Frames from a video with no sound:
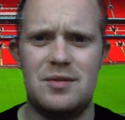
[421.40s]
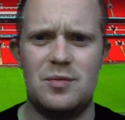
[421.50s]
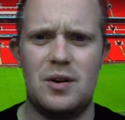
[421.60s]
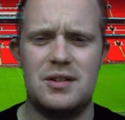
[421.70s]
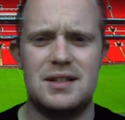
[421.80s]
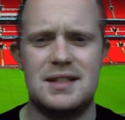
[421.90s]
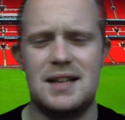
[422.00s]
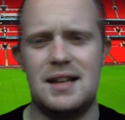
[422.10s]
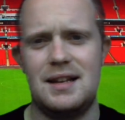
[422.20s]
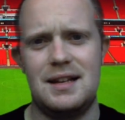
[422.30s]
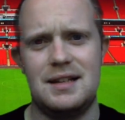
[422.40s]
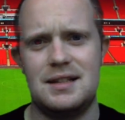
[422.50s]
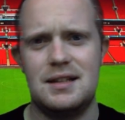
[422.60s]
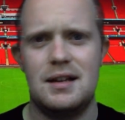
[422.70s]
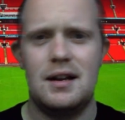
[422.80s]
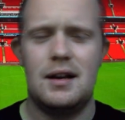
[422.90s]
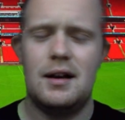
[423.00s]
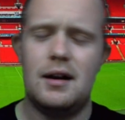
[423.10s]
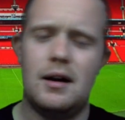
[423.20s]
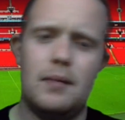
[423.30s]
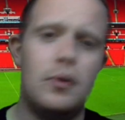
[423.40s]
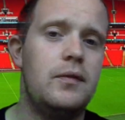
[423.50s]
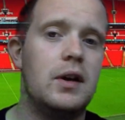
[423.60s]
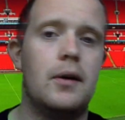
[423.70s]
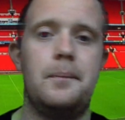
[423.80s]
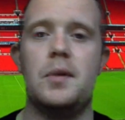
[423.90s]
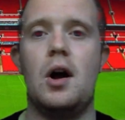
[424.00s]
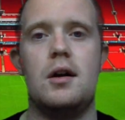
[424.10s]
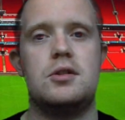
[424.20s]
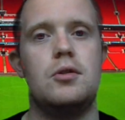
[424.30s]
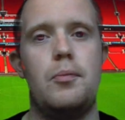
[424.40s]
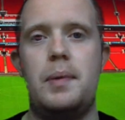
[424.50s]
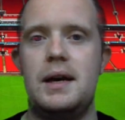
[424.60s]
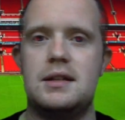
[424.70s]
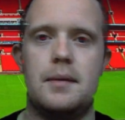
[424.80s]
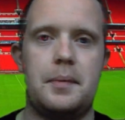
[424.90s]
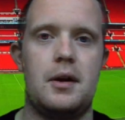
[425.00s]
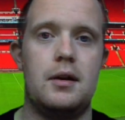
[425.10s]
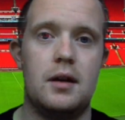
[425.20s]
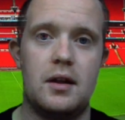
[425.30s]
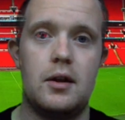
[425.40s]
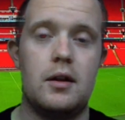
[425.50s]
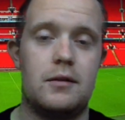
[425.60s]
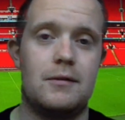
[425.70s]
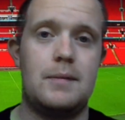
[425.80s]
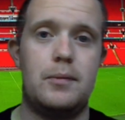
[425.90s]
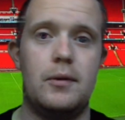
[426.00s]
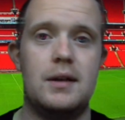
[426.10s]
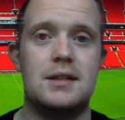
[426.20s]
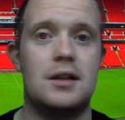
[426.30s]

to watch, to say the least. Moving on, Arsenal picked up another 3 points,